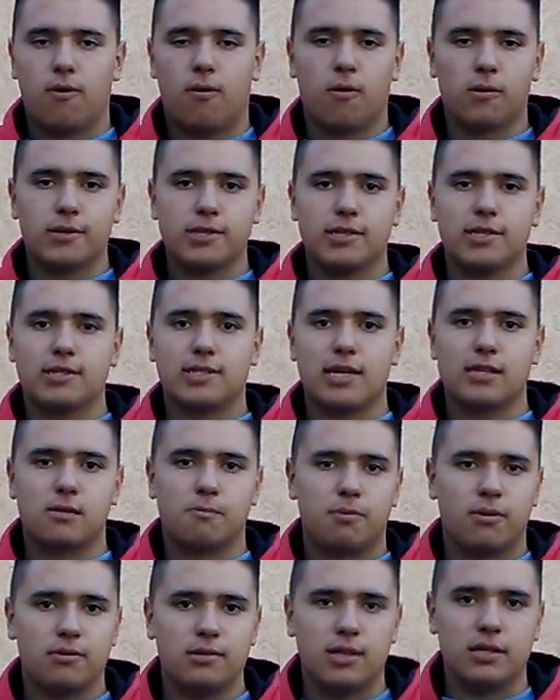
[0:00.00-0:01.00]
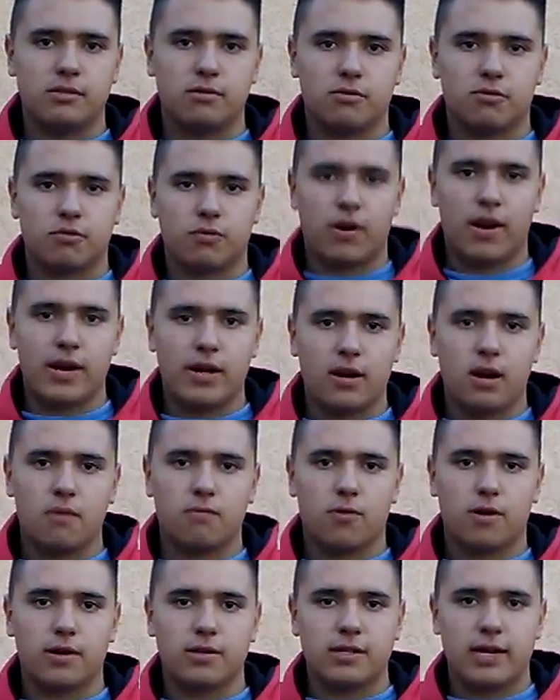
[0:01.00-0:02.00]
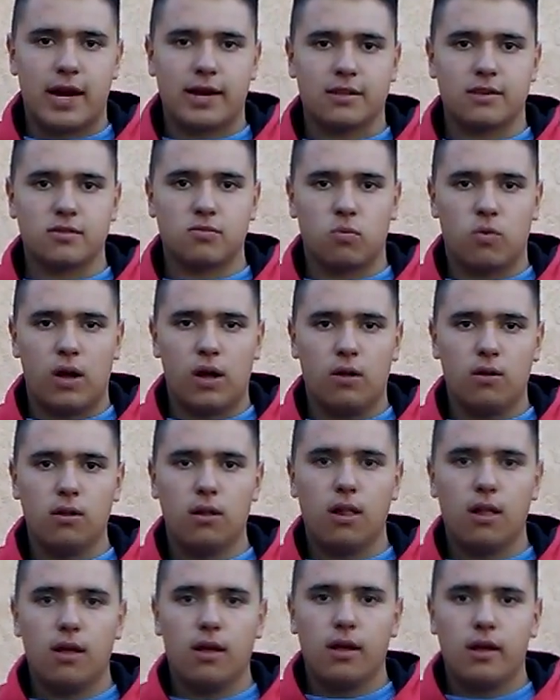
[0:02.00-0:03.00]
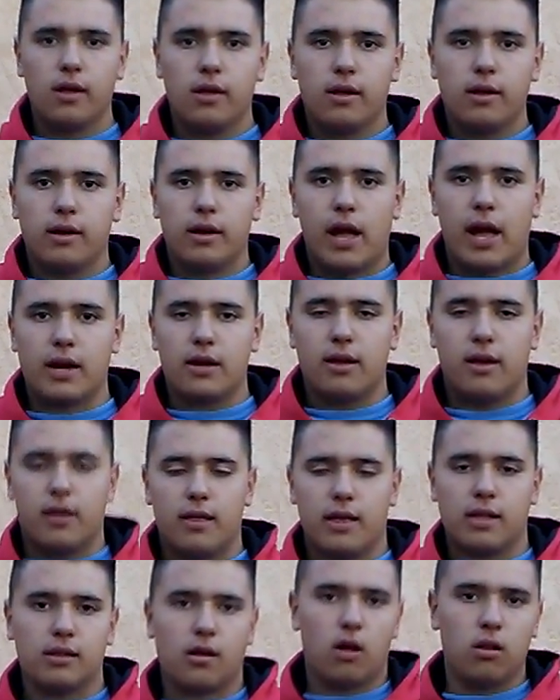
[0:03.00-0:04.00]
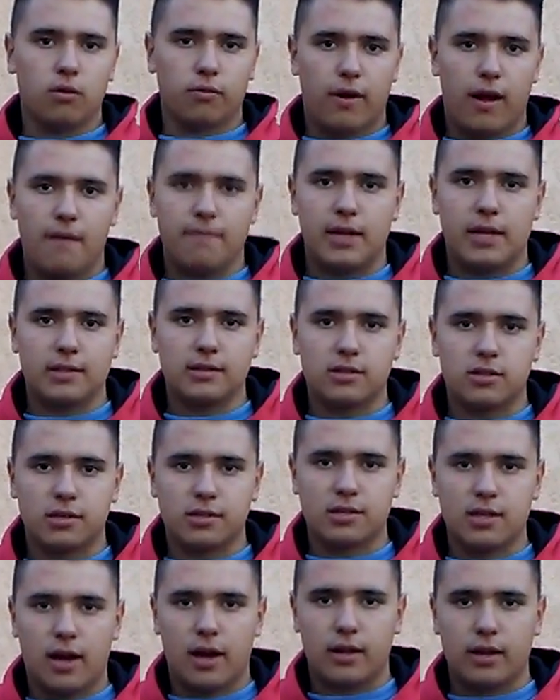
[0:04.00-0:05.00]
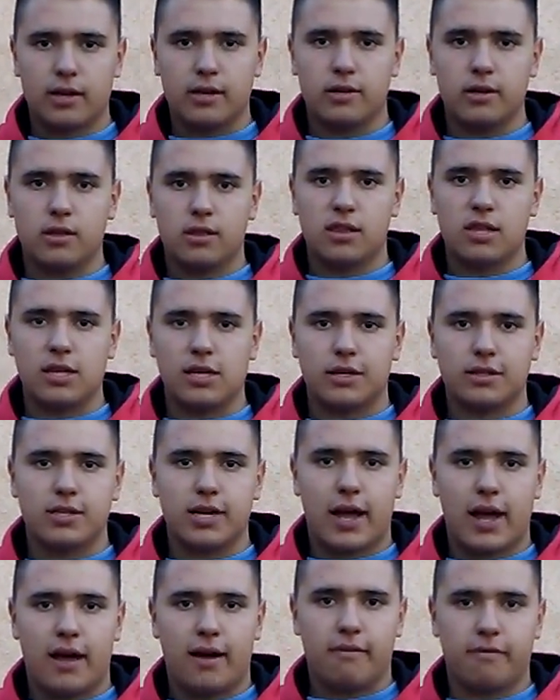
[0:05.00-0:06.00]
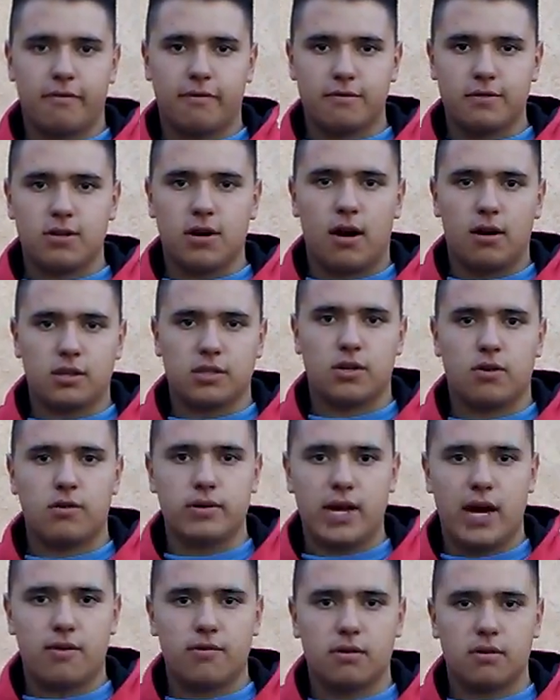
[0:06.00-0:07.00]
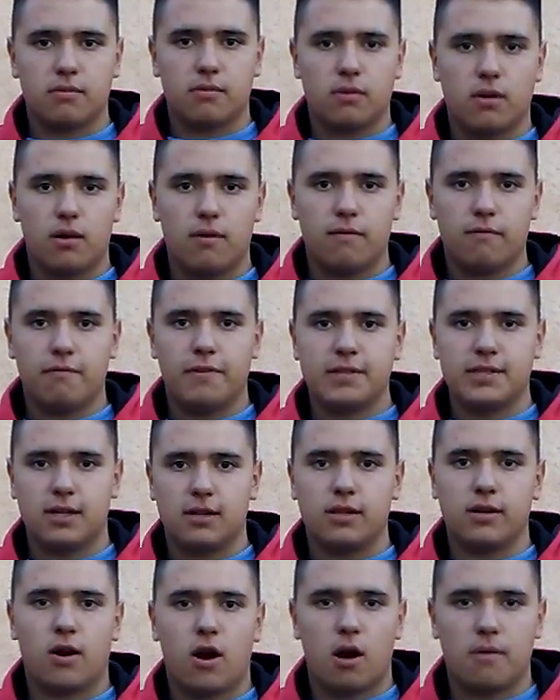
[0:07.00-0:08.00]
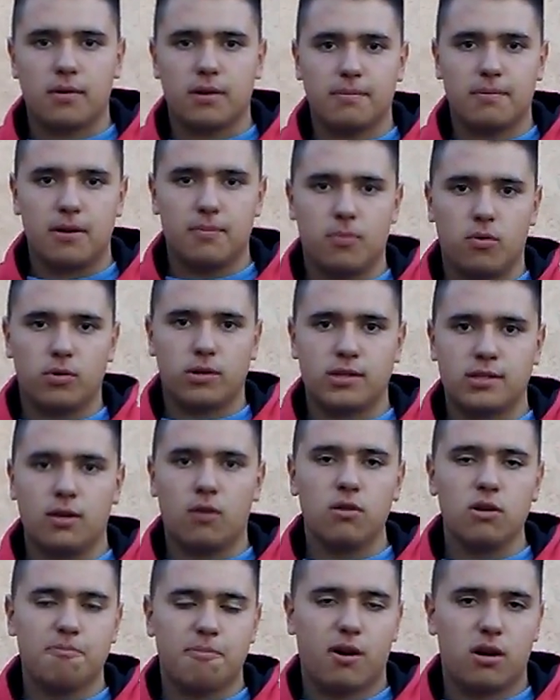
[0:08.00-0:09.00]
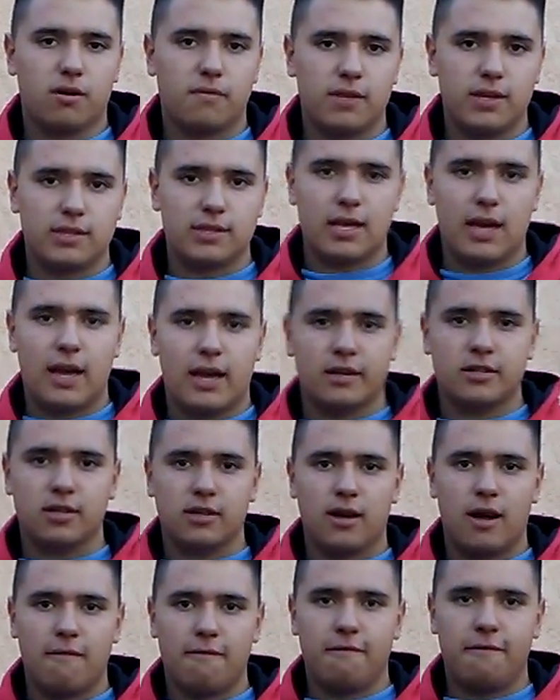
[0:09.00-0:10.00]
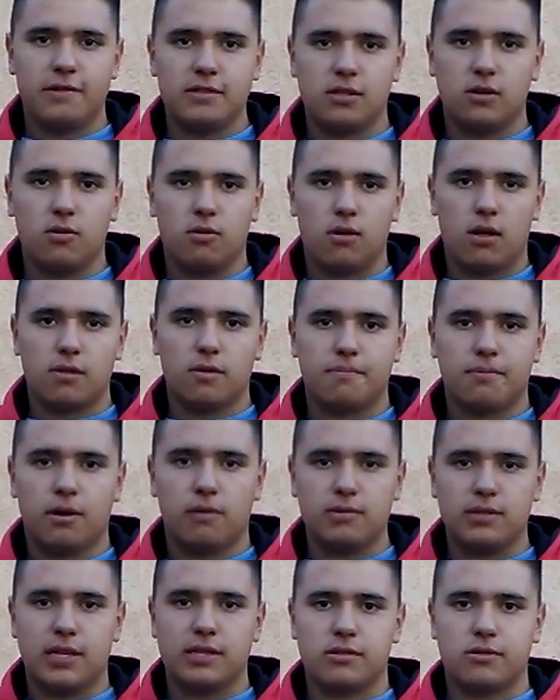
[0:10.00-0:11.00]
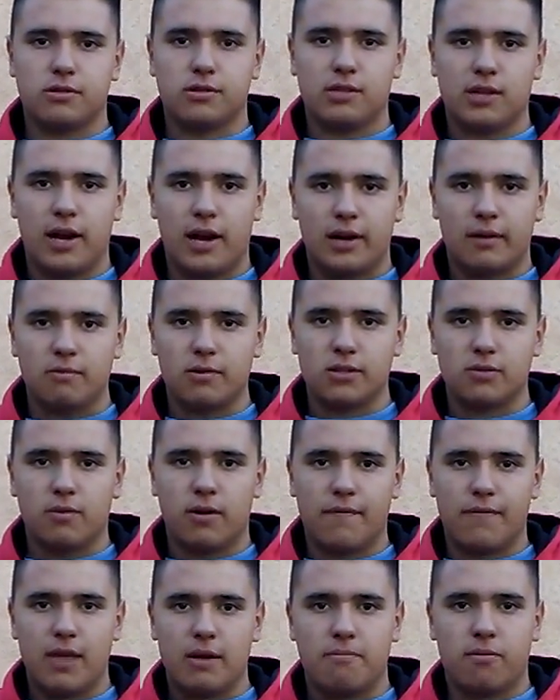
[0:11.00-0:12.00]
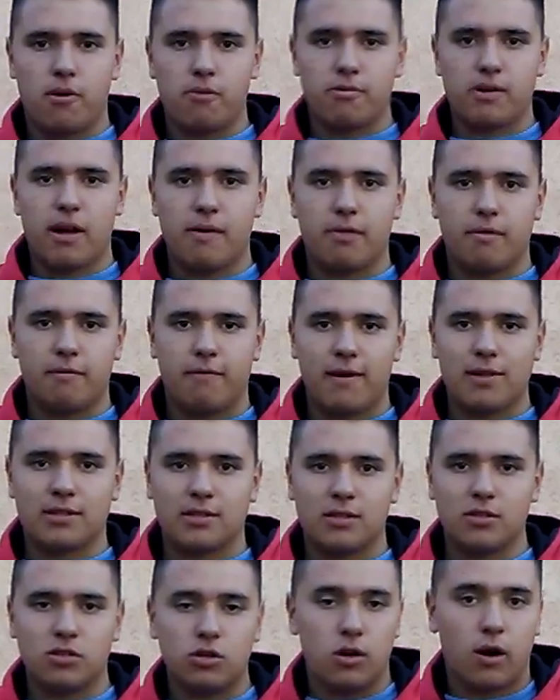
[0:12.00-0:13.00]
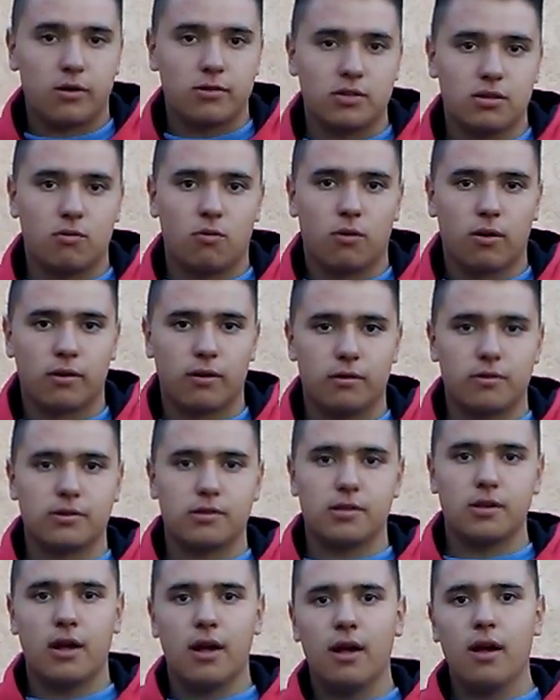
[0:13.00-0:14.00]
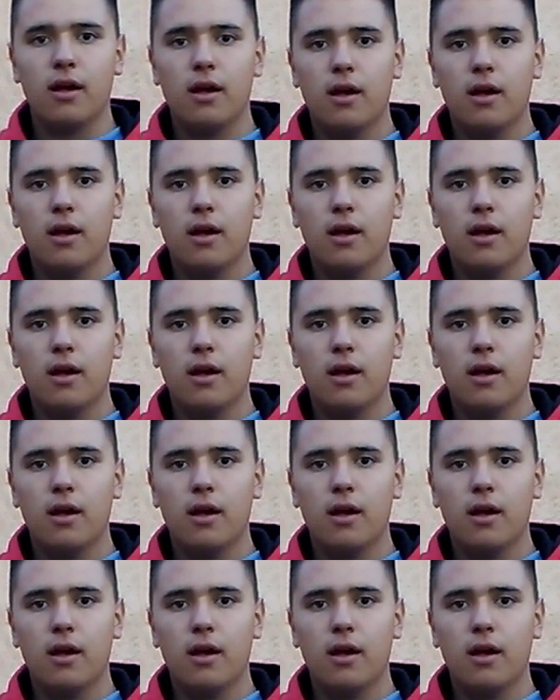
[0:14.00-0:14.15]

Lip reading: Horses that the protesters were riding on were attacked as well, and all around, that's just not a good thing to have dogs going out and physically harming people. Because the only part of this that actually got physical on the protester side was when they broke down the fence and charged the workers.